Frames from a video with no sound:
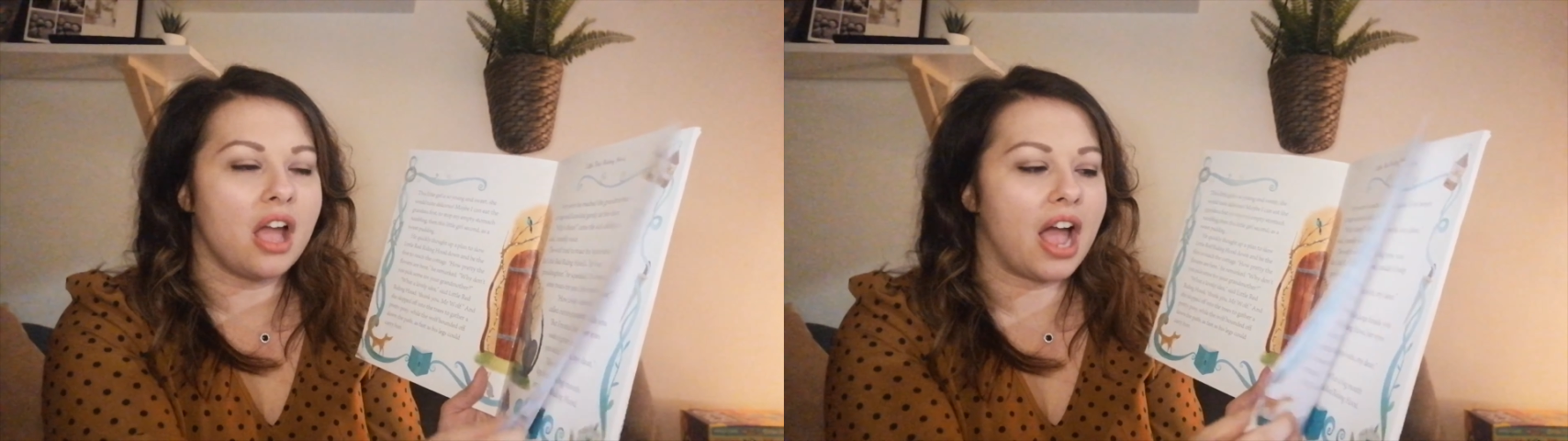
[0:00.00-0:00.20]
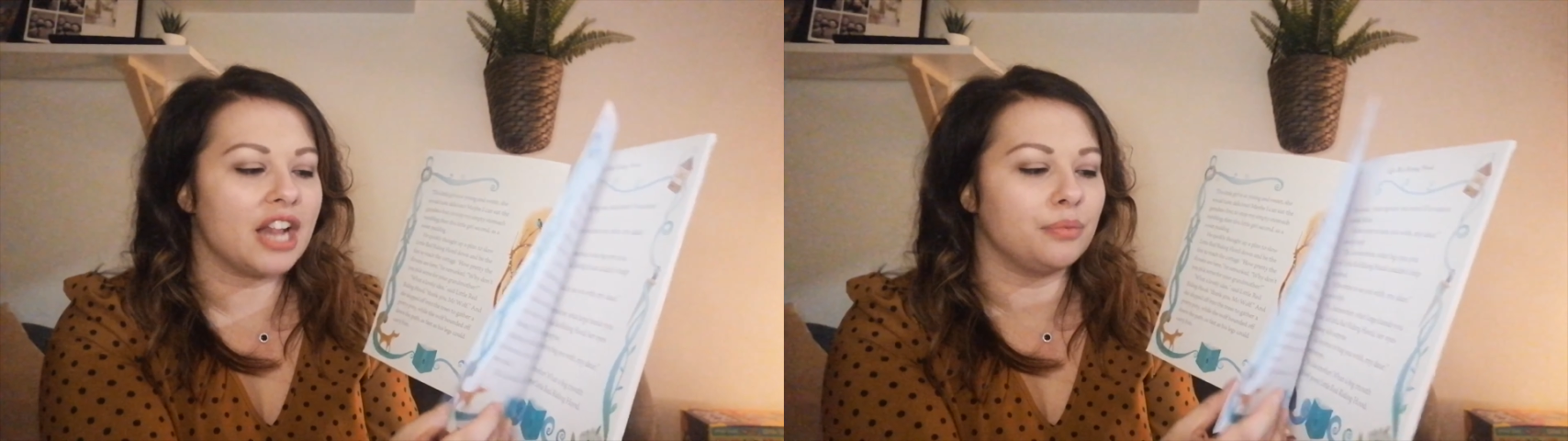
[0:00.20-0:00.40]

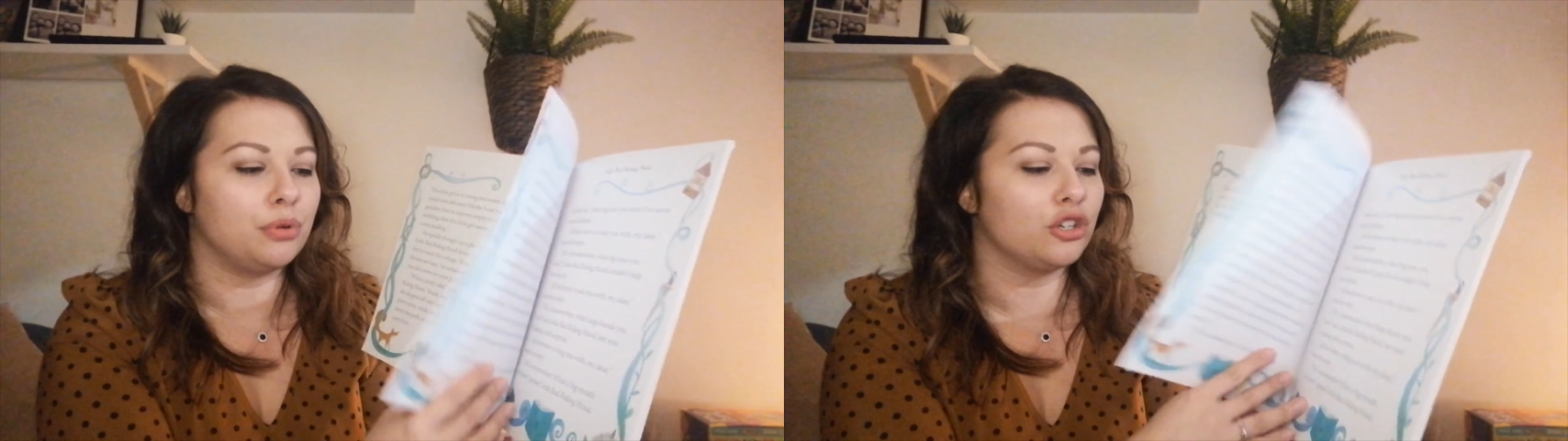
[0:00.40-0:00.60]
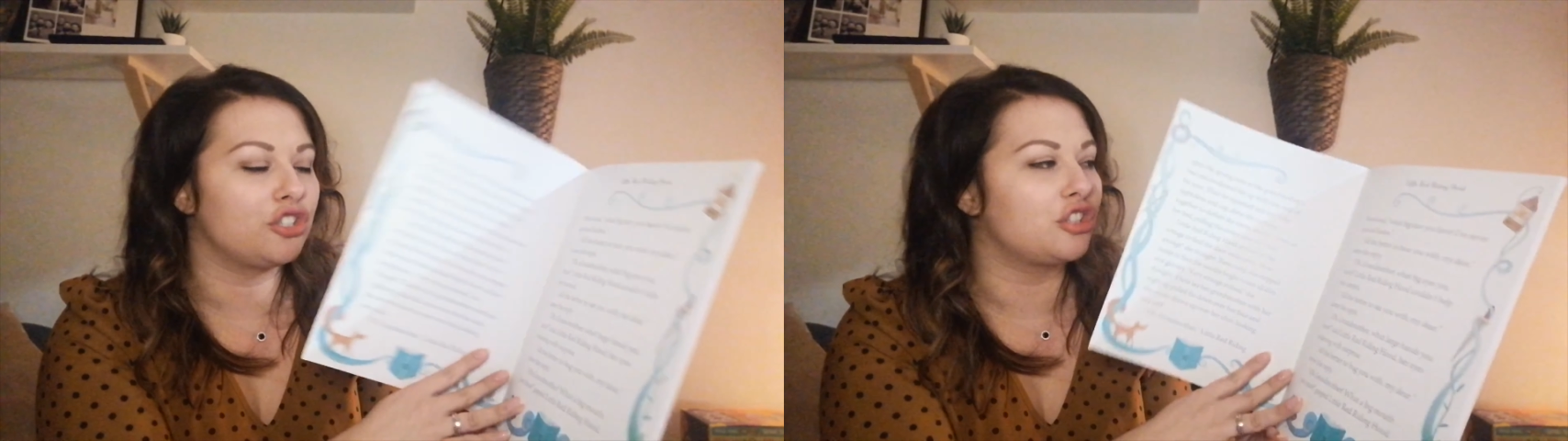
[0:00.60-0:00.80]
and
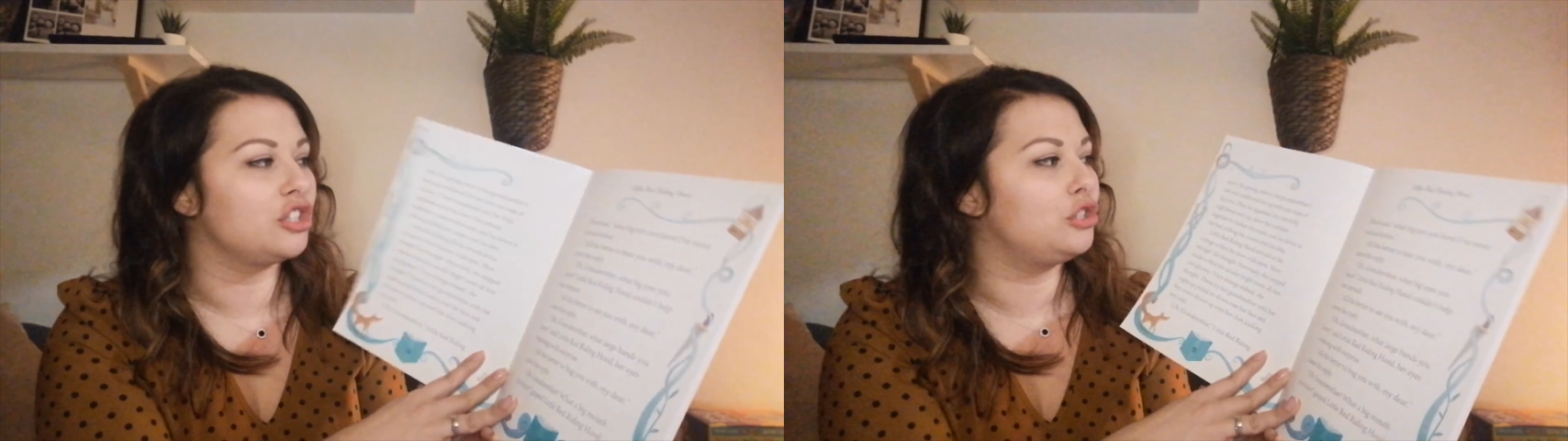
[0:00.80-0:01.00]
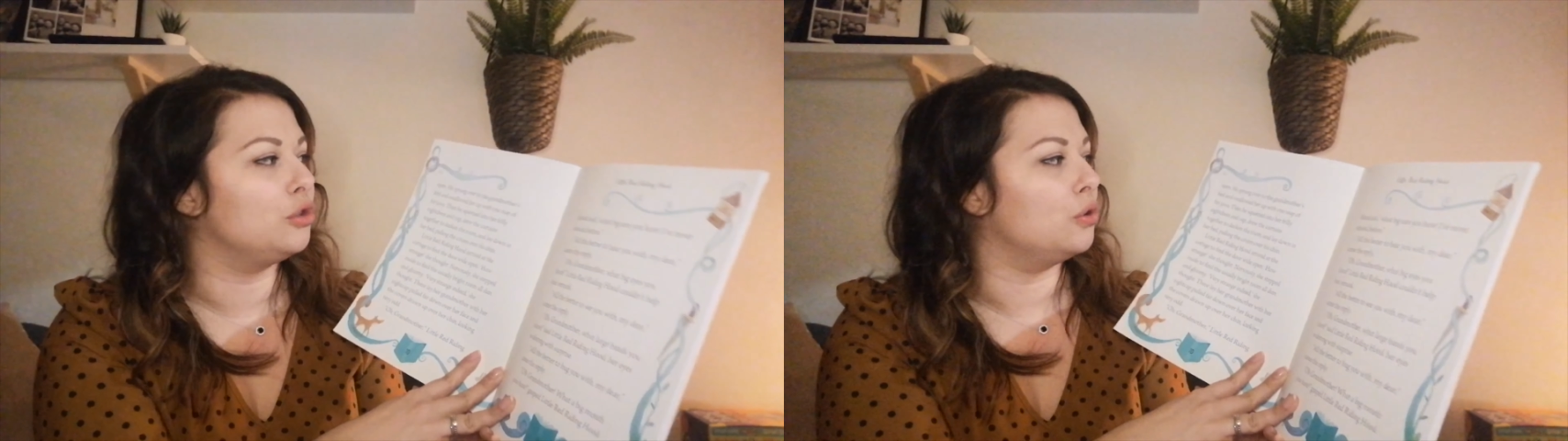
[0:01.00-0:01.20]
pushed the
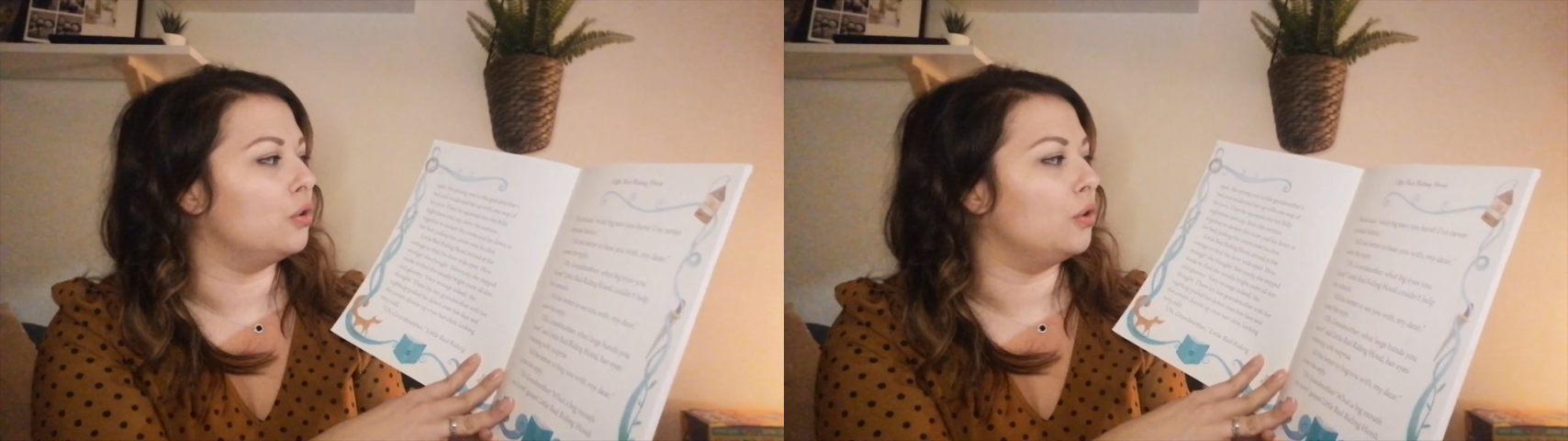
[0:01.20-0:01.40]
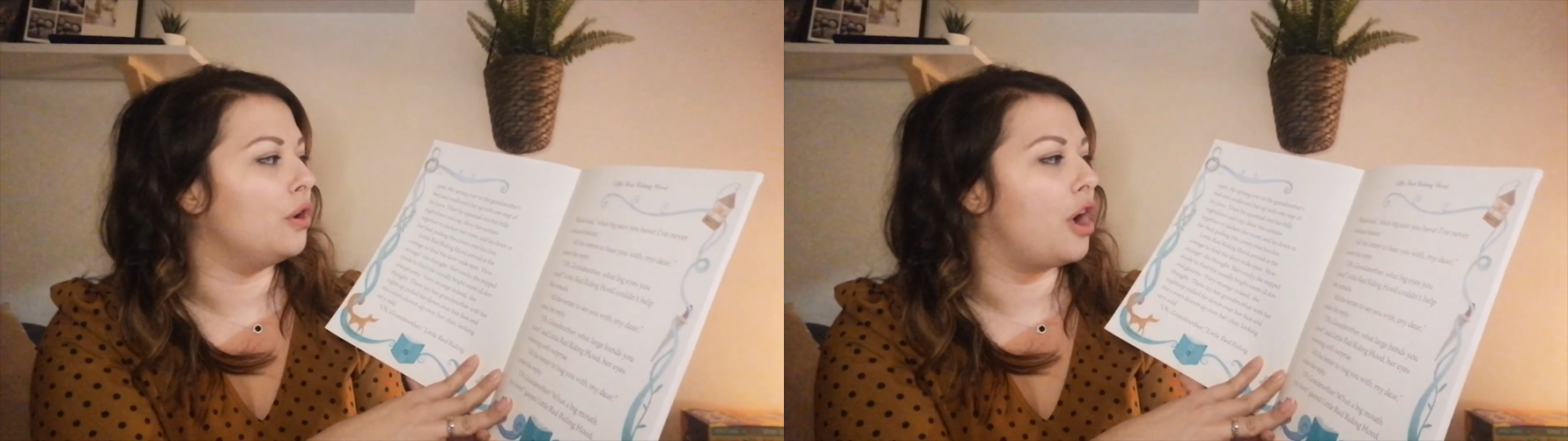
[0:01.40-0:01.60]

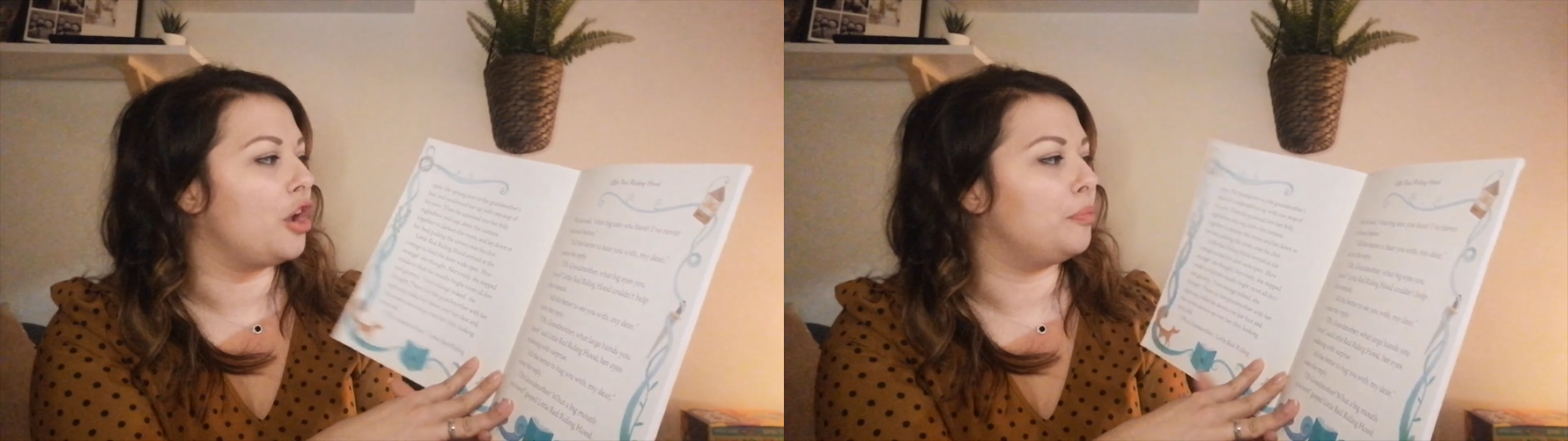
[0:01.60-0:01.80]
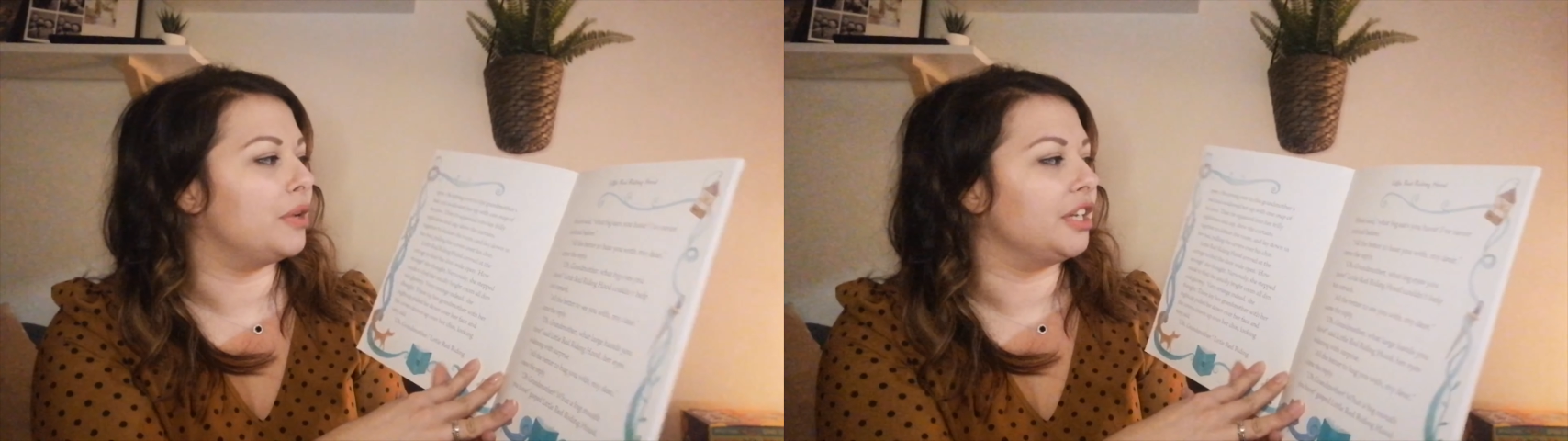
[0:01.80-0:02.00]
door
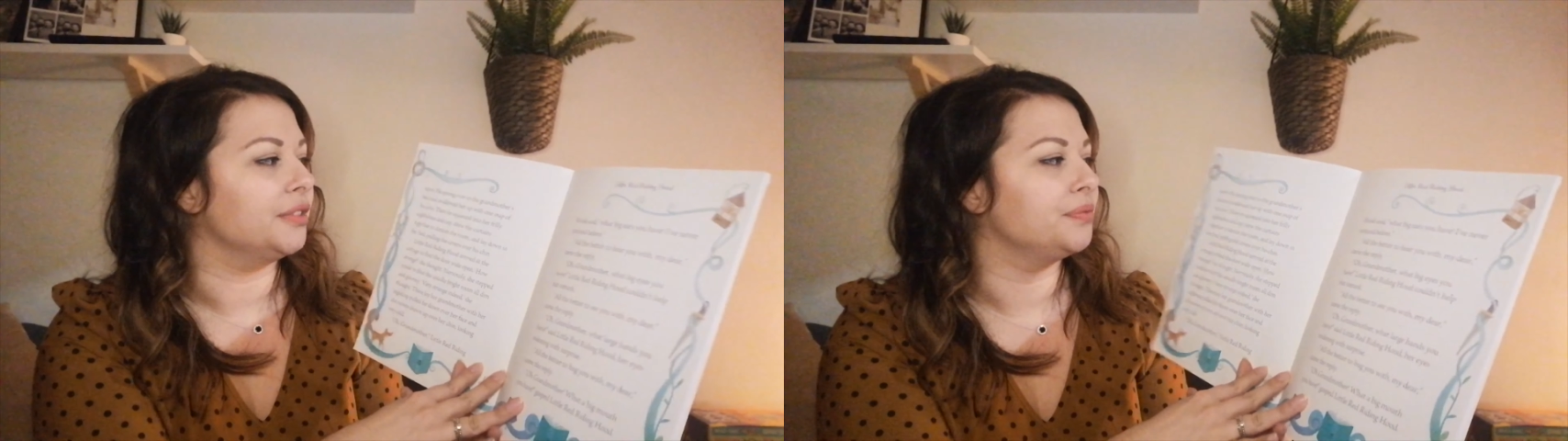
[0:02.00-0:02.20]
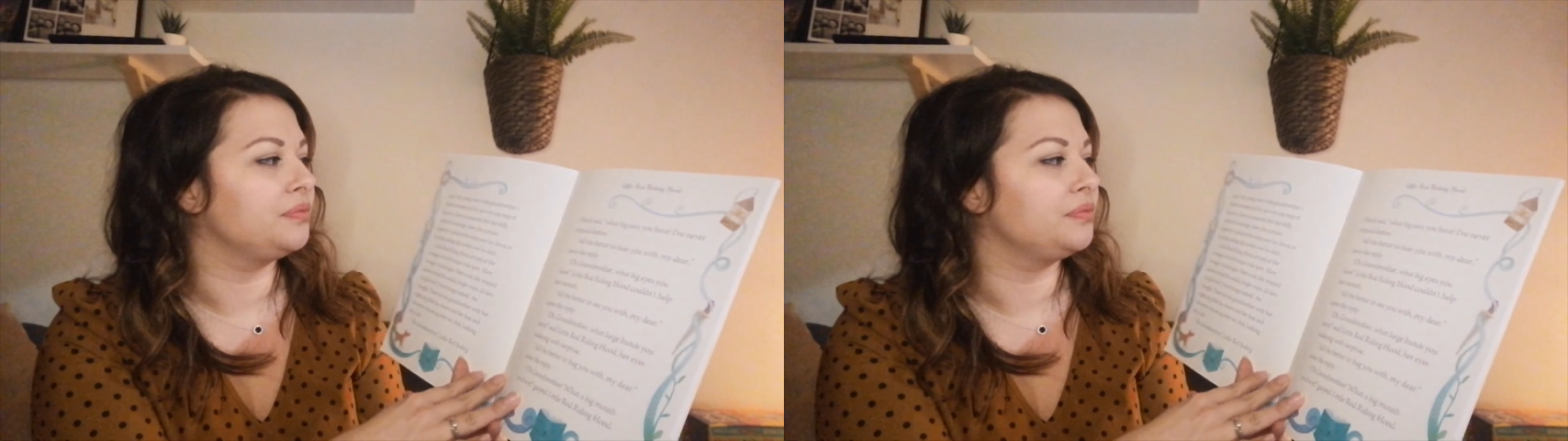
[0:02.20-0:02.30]
open.